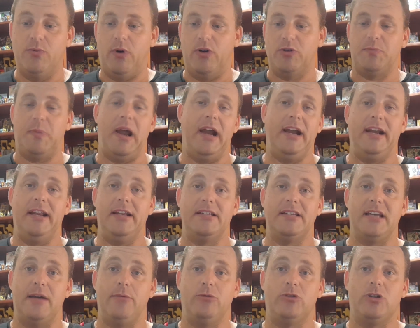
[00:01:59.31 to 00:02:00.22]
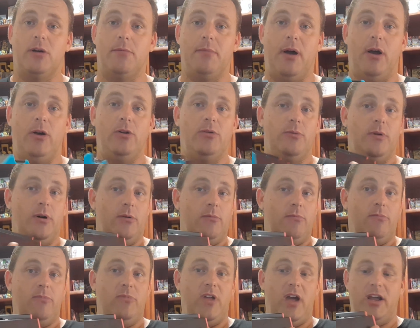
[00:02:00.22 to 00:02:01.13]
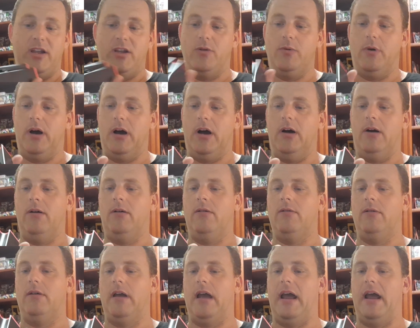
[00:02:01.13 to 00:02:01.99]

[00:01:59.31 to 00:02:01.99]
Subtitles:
whilst playing it in tabletop mode, well there you are.